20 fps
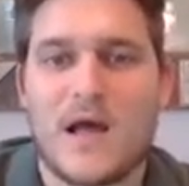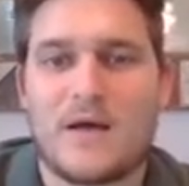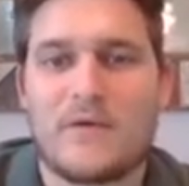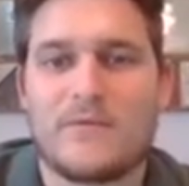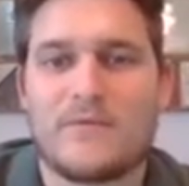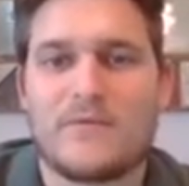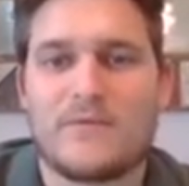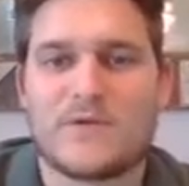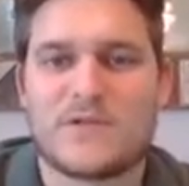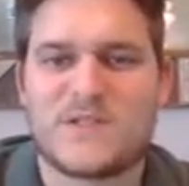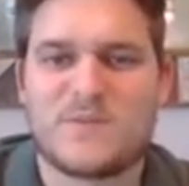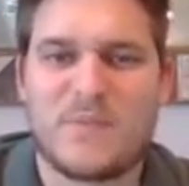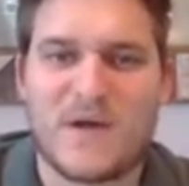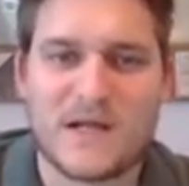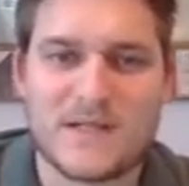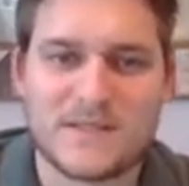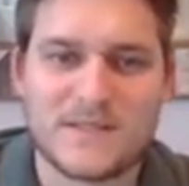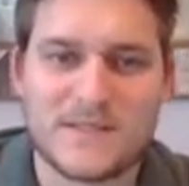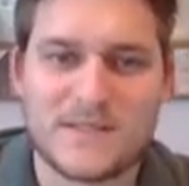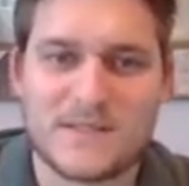
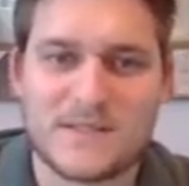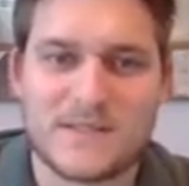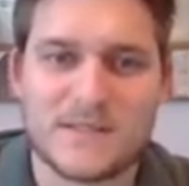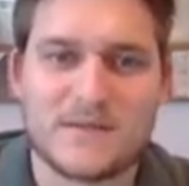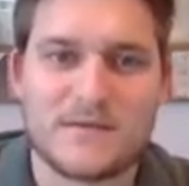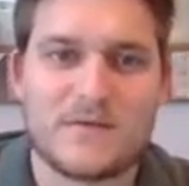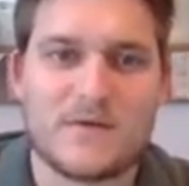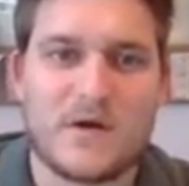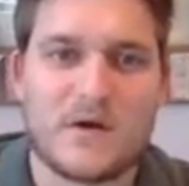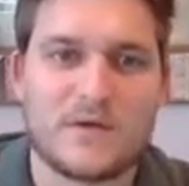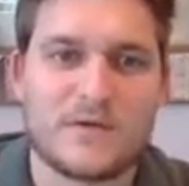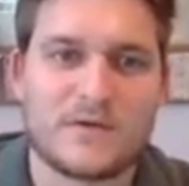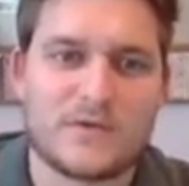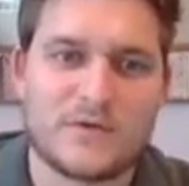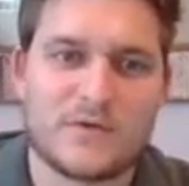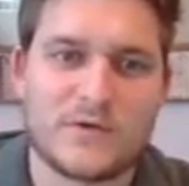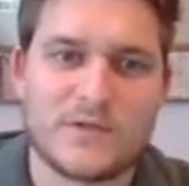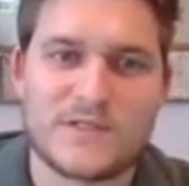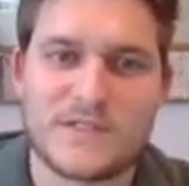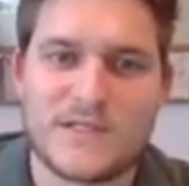responses and
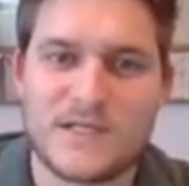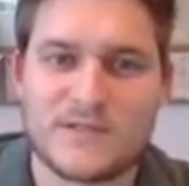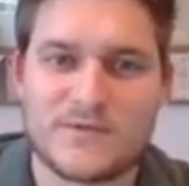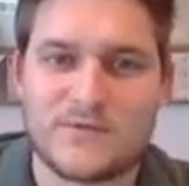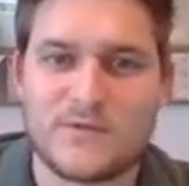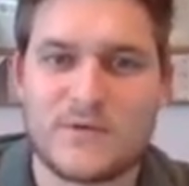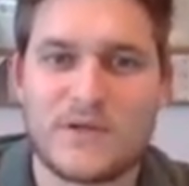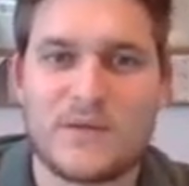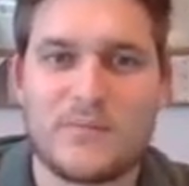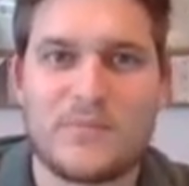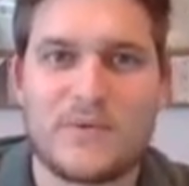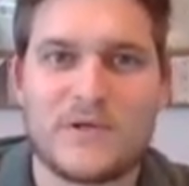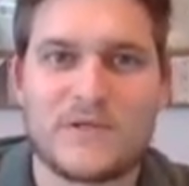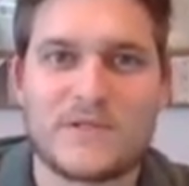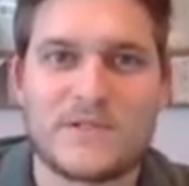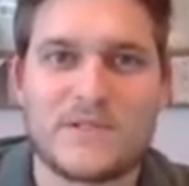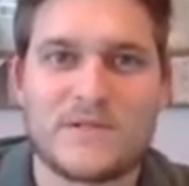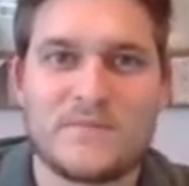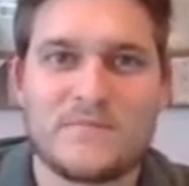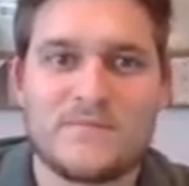auditory sensory
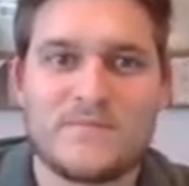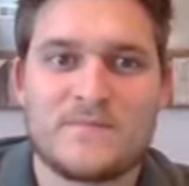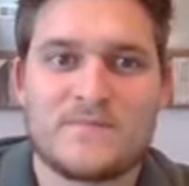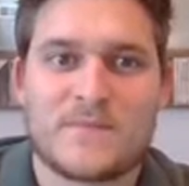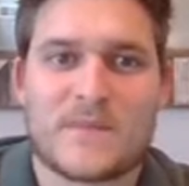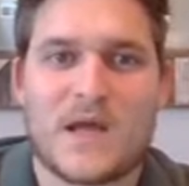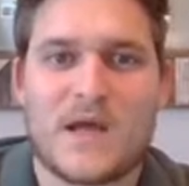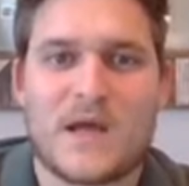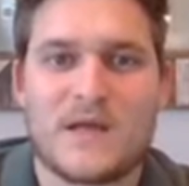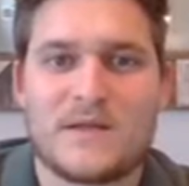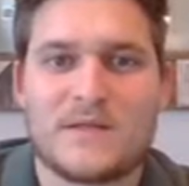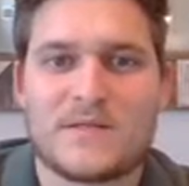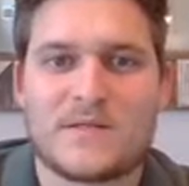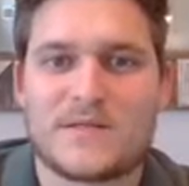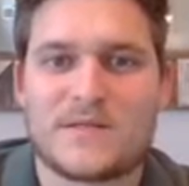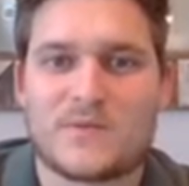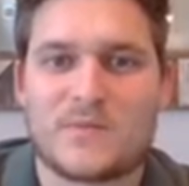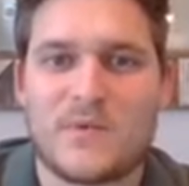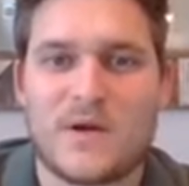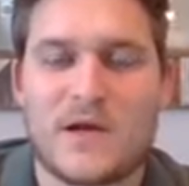inputs.
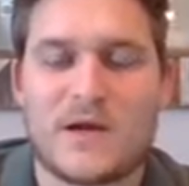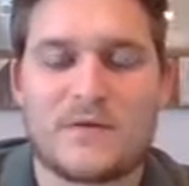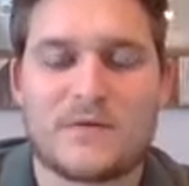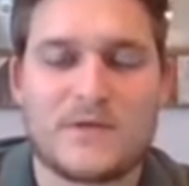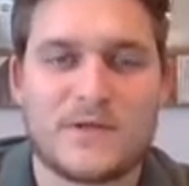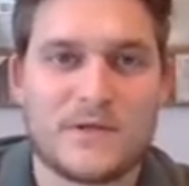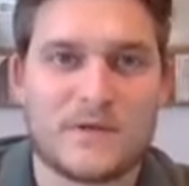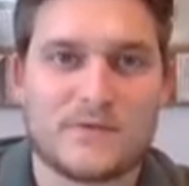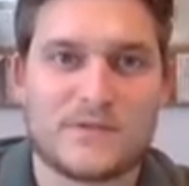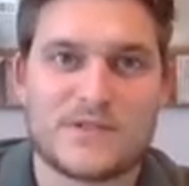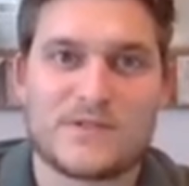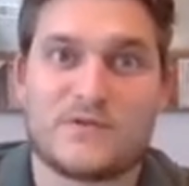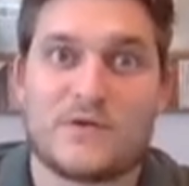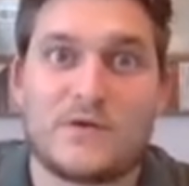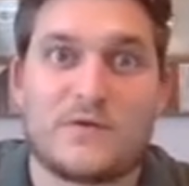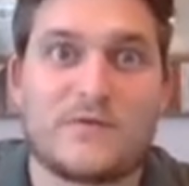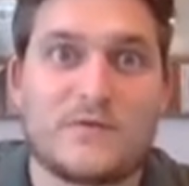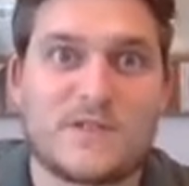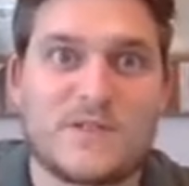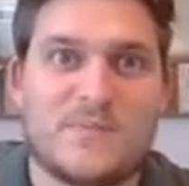This is where, a
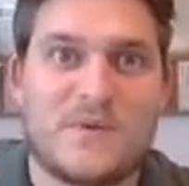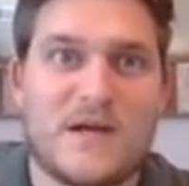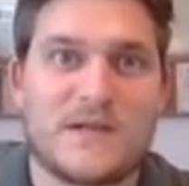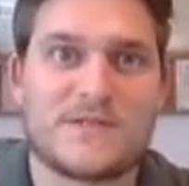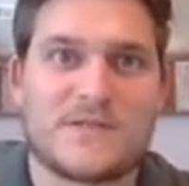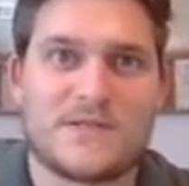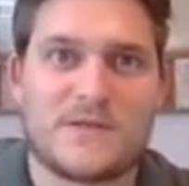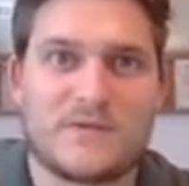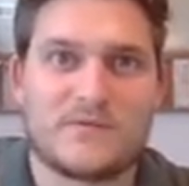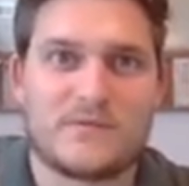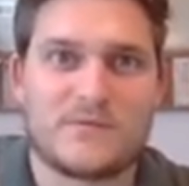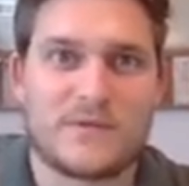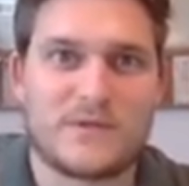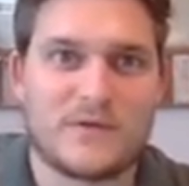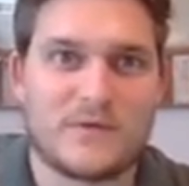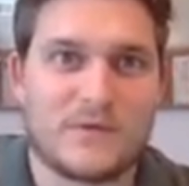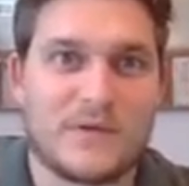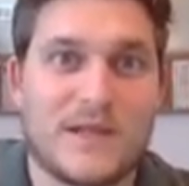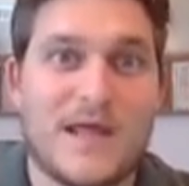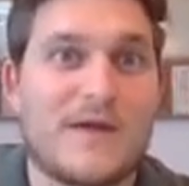startle response, so, a
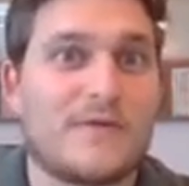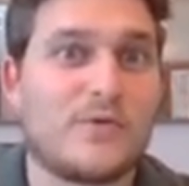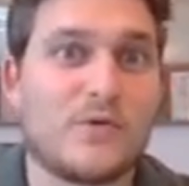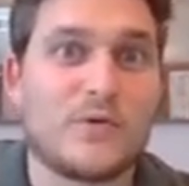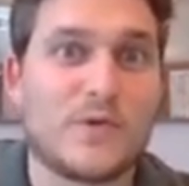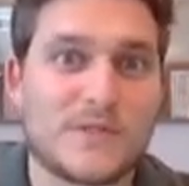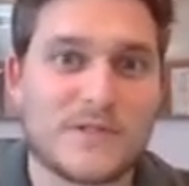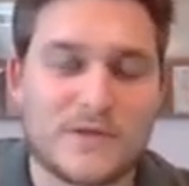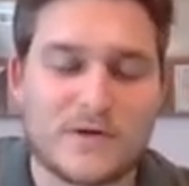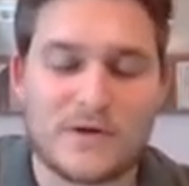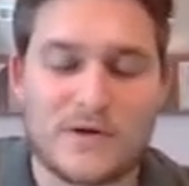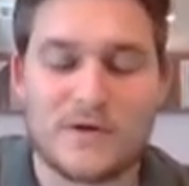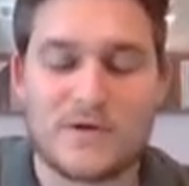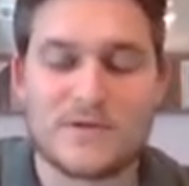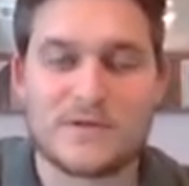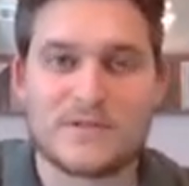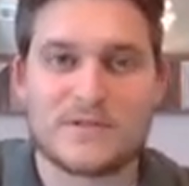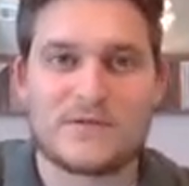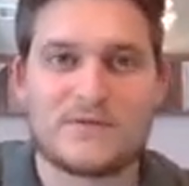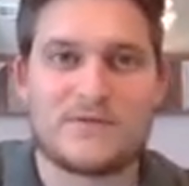loud noise
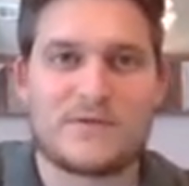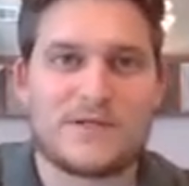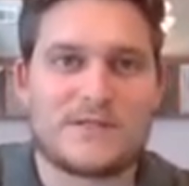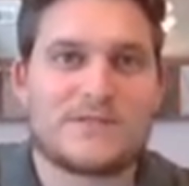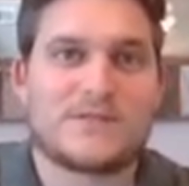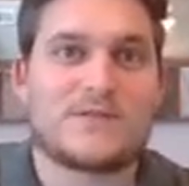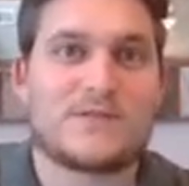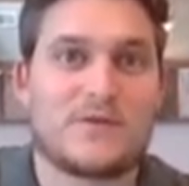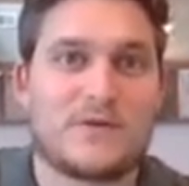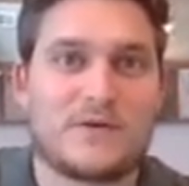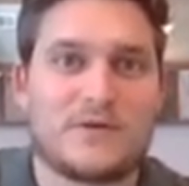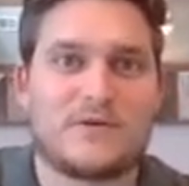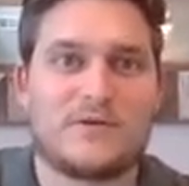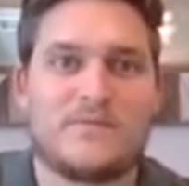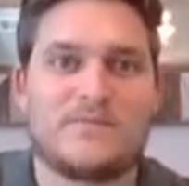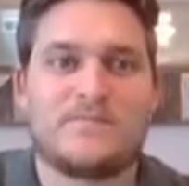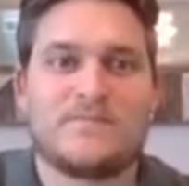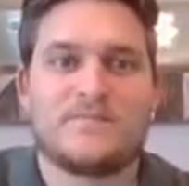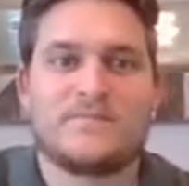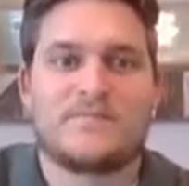occurs and you get
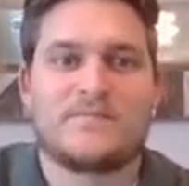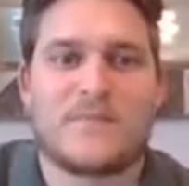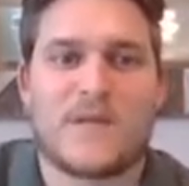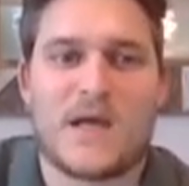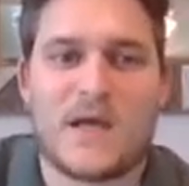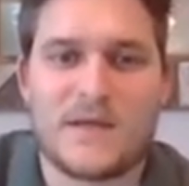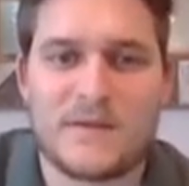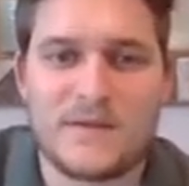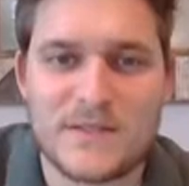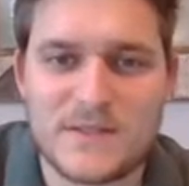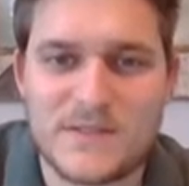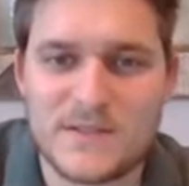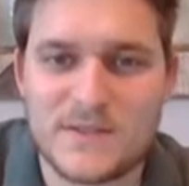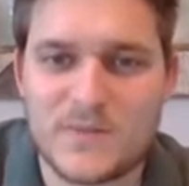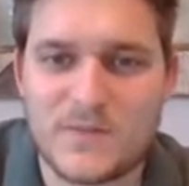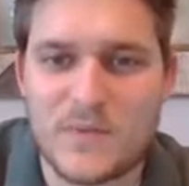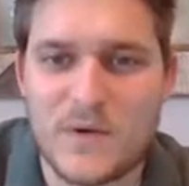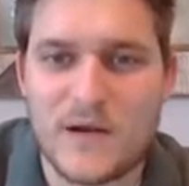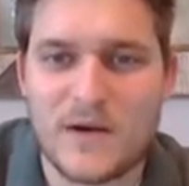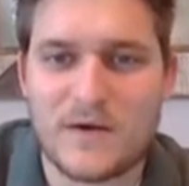startled. This
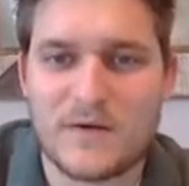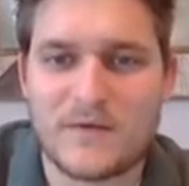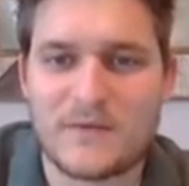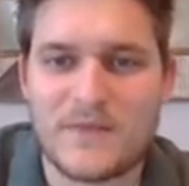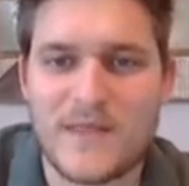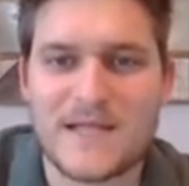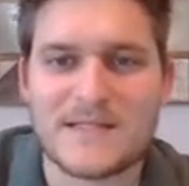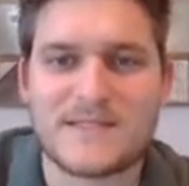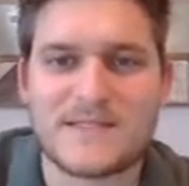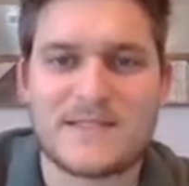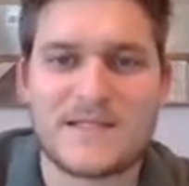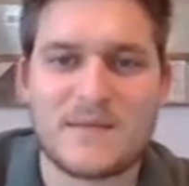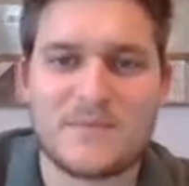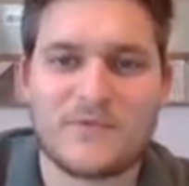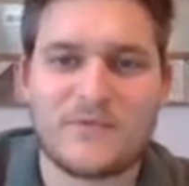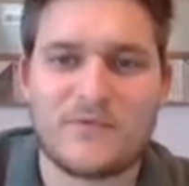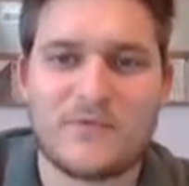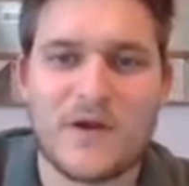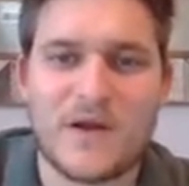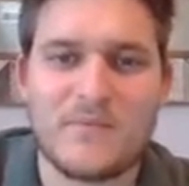is where that
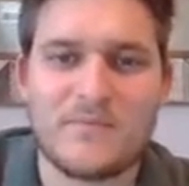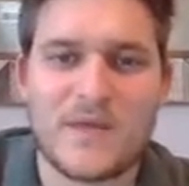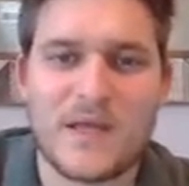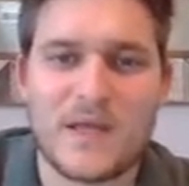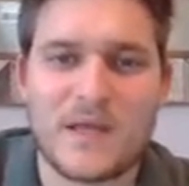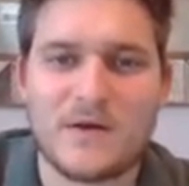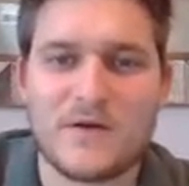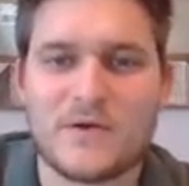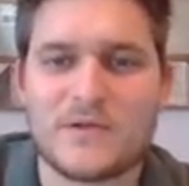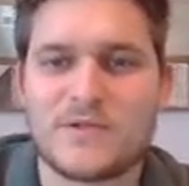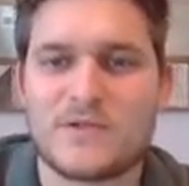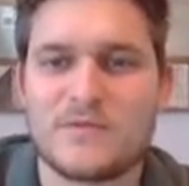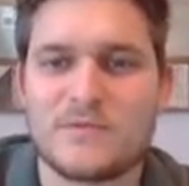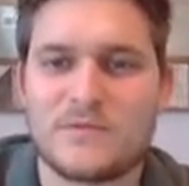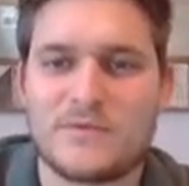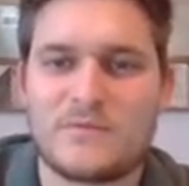stems from, and also